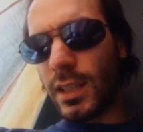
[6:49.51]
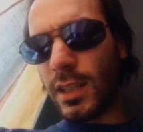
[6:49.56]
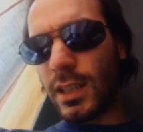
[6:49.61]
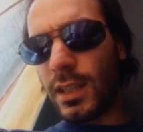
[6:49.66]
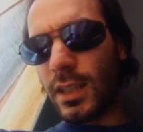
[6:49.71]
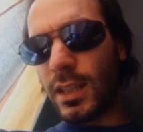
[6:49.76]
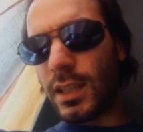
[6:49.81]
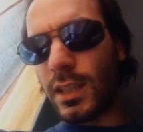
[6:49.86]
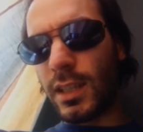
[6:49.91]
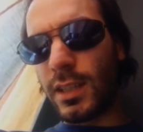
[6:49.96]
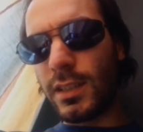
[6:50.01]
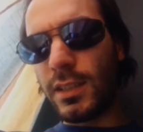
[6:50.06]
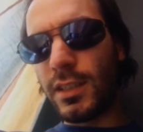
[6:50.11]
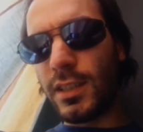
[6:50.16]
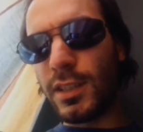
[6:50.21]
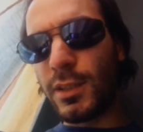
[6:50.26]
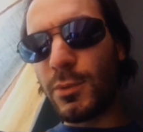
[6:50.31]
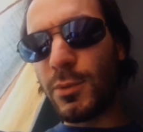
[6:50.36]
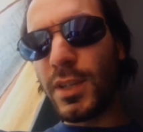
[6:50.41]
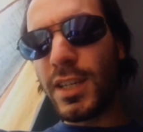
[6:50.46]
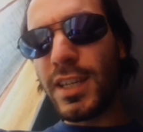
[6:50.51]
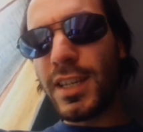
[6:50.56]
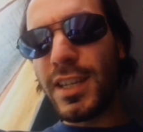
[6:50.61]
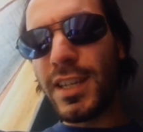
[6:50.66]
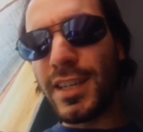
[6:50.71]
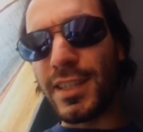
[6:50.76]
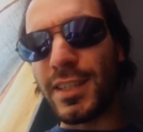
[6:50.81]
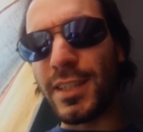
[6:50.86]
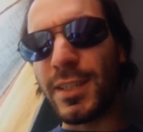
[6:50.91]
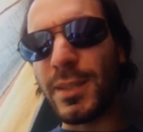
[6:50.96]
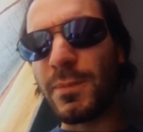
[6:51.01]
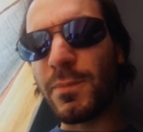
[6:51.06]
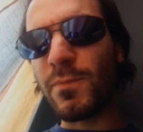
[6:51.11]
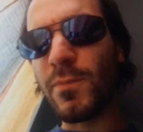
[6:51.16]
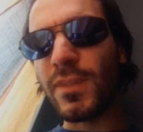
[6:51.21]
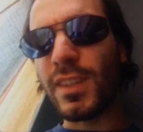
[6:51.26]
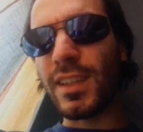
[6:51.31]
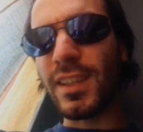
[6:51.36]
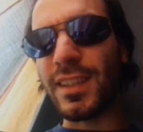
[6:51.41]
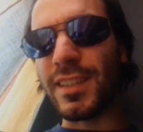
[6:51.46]
Anyway,
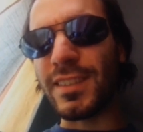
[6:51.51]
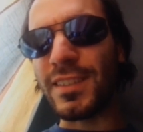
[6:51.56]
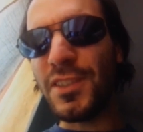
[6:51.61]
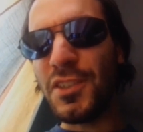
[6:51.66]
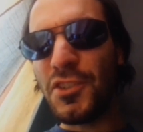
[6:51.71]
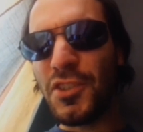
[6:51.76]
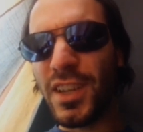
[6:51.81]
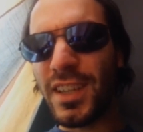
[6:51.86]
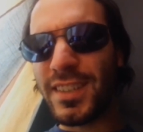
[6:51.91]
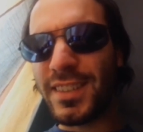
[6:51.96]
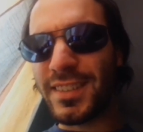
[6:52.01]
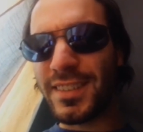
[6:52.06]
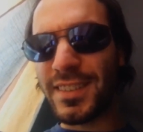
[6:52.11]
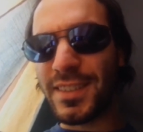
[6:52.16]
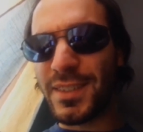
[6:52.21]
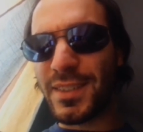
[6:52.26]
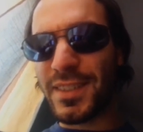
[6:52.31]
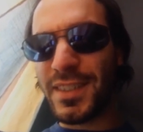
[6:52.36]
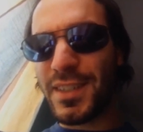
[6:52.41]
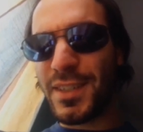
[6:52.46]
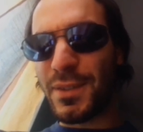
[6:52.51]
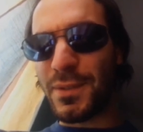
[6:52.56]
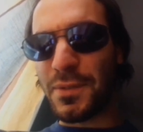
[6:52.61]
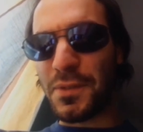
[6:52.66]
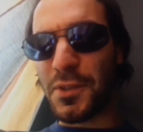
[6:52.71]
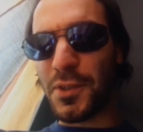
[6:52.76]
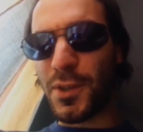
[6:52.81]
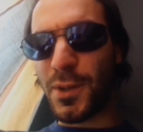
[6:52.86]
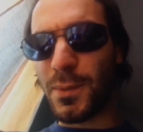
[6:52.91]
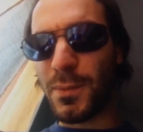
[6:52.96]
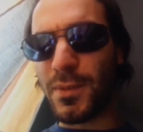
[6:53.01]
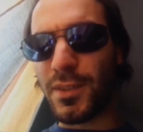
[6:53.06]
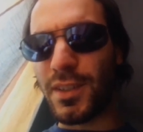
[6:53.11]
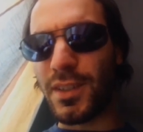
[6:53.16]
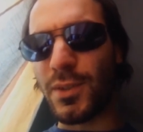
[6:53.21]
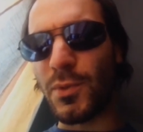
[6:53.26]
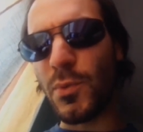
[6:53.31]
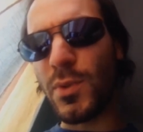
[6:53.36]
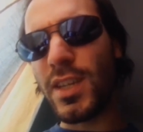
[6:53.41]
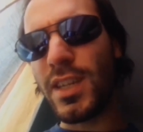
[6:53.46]
as you just see from
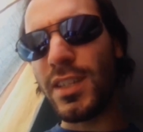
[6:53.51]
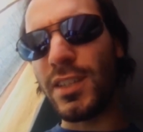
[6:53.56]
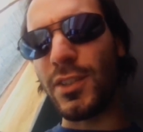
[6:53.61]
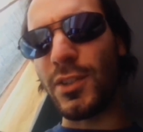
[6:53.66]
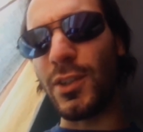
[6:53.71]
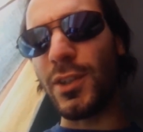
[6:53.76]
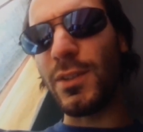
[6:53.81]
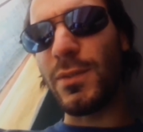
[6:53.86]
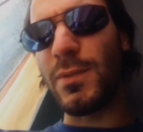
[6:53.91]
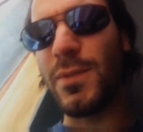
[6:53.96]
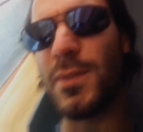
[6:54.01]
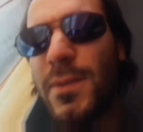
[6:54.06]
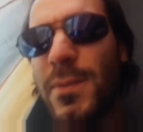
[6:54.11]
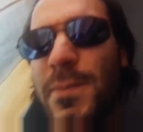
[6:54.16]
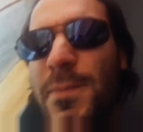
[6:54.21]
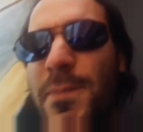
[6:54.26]
the window.